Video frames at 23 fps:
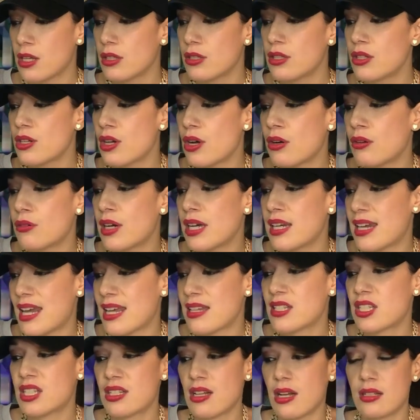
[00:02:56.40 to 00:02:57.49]
you know, a
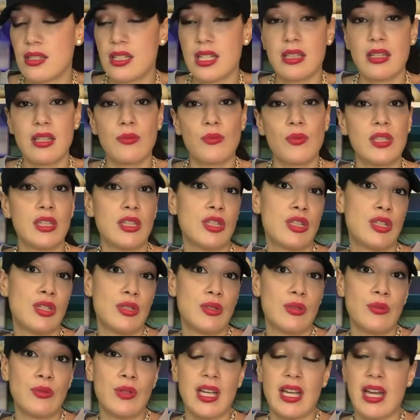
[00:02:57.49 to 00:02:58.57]
nice touch that they did with the
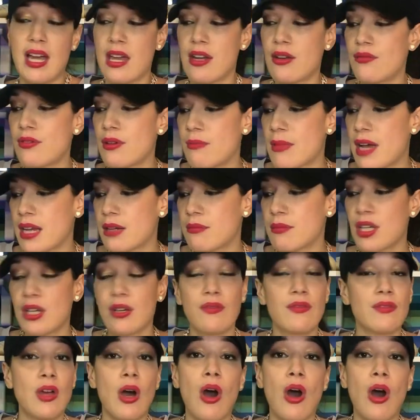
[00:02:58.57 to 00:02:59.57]
shoe. It kind of reminded me of the